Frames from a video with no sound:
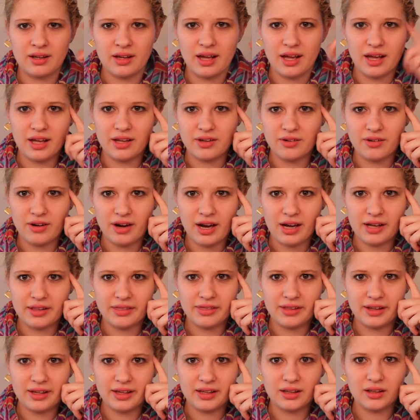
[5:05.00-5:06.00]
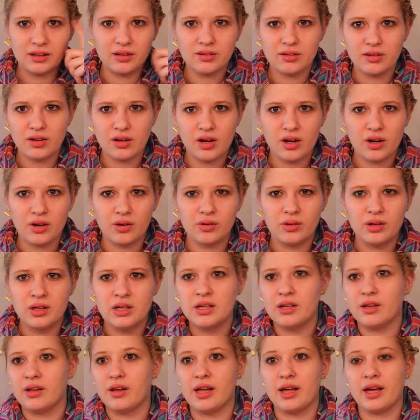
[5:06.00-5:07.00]
in your head things, you know?
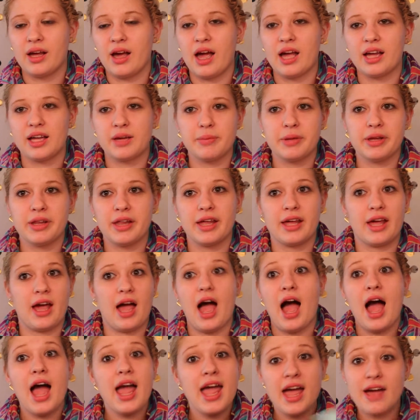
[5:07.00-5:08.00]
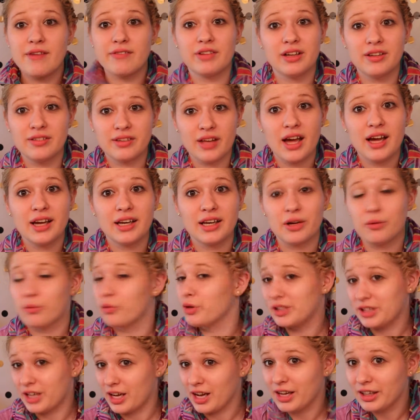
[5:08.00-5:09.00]
Like I can be like, I have anxiety,
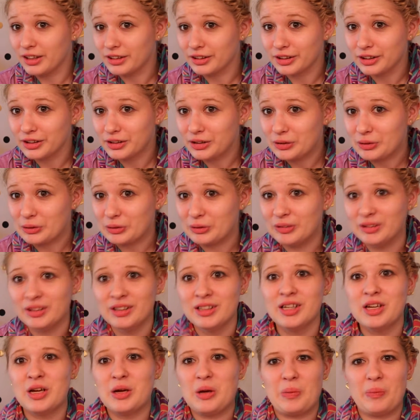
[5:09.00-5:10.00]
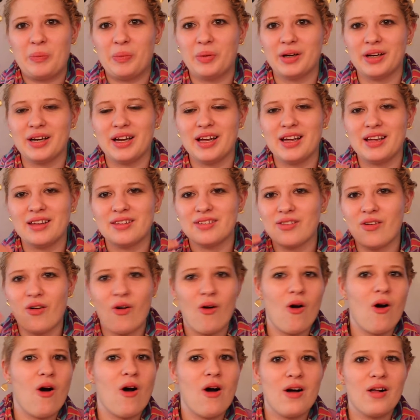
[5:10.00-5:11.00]
which I actually do, but it's
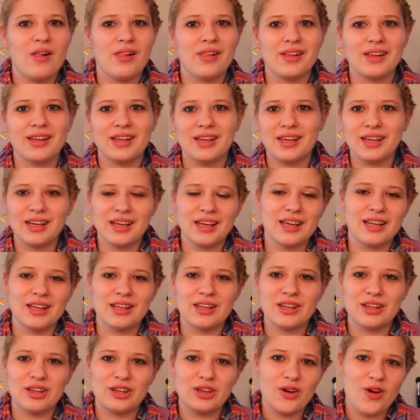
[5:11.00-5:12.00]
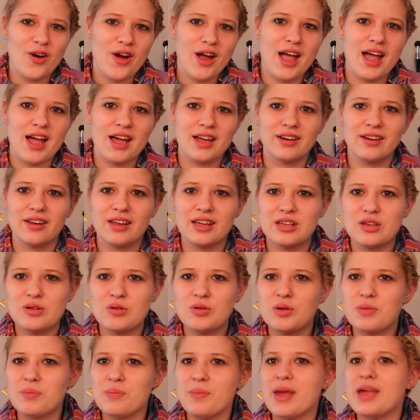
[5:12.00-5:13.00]
all in your head. Like you
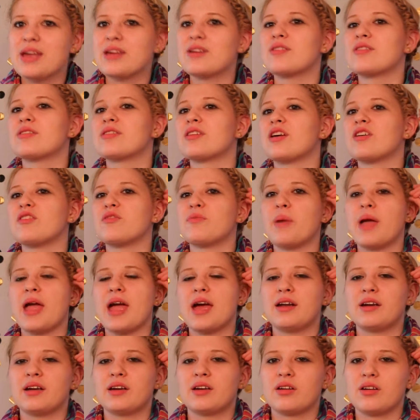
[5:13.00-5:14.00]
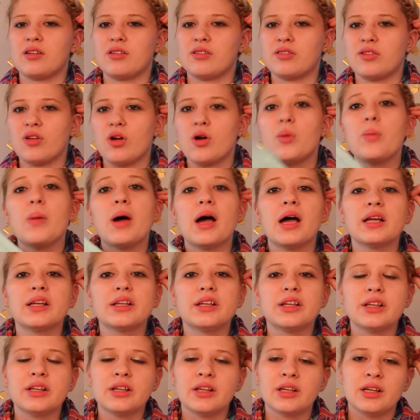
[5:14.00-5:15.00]
can make yourself panic so
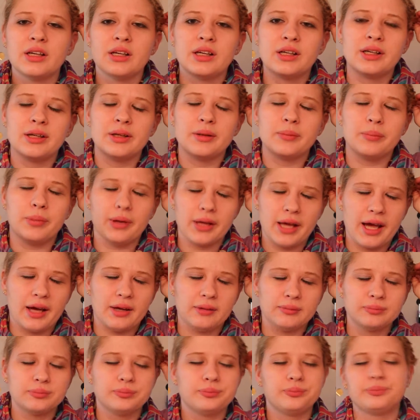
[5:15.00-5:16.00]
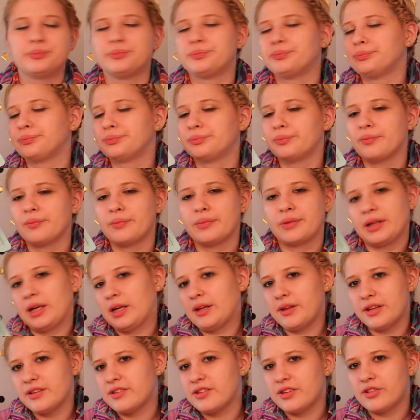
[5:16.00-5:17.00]
much. But yeah,
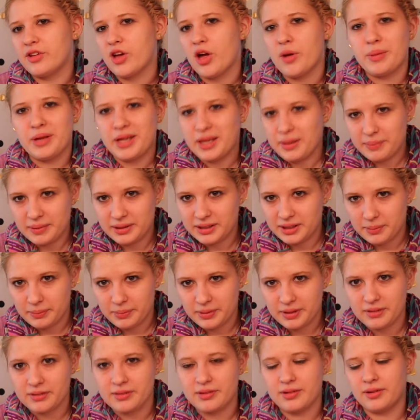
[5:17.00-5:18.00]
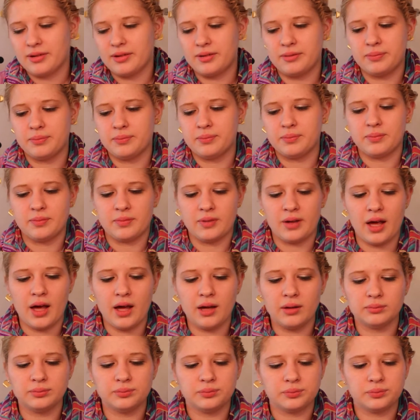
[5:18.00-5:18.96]
let's just all be hippy dippies. Okay?